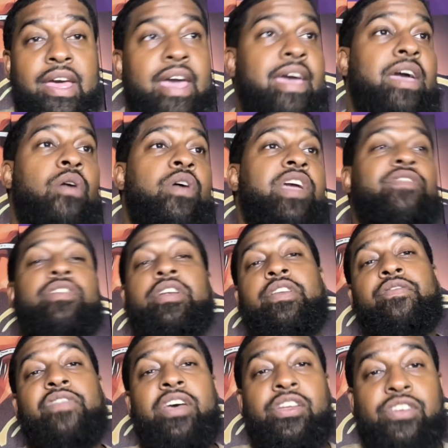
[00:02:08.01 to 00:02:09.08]
Hell, even the
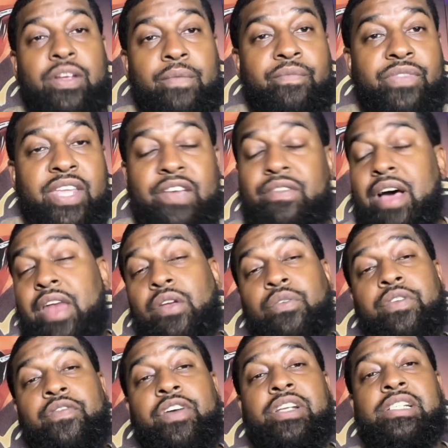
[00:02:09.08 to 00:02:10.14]
division. Even I know the
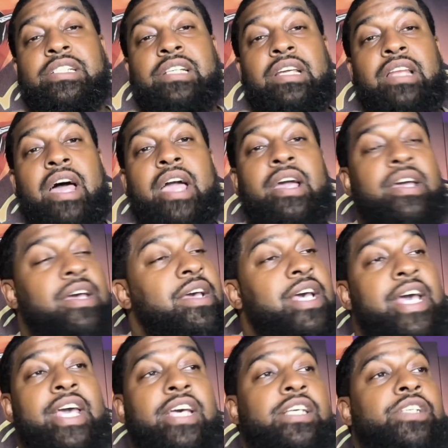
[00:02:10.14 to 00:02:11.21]
division seems like
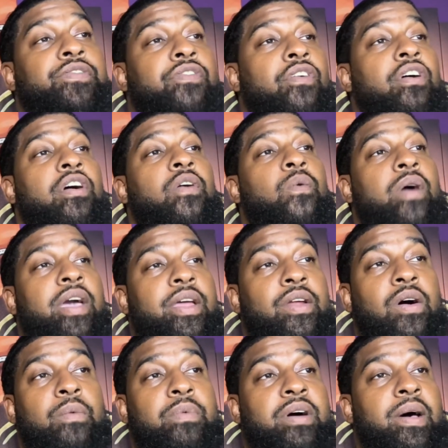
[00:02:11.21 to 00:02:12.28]
it's far away,
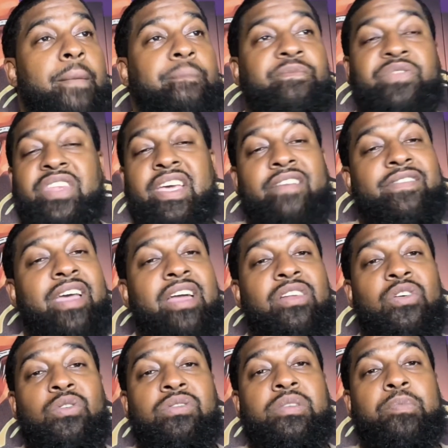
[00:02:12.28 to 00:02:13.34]
though. But if they
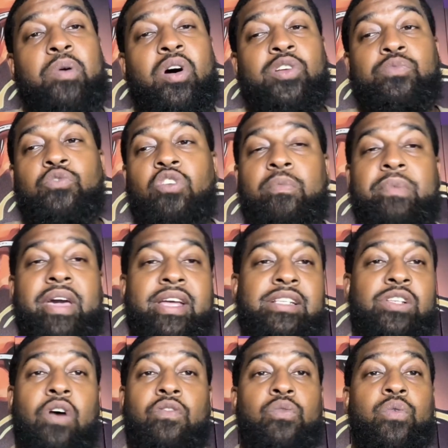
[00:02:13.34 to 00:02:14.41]
lose to Baltimore, man, it's
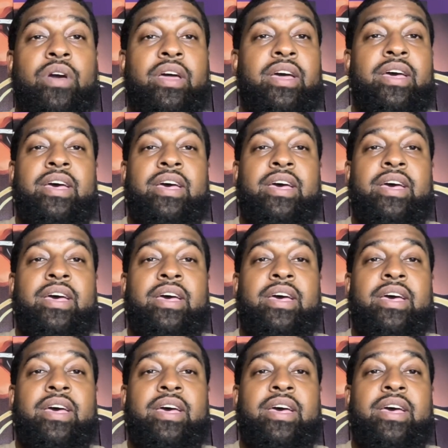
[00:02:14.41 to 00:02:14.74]
over with.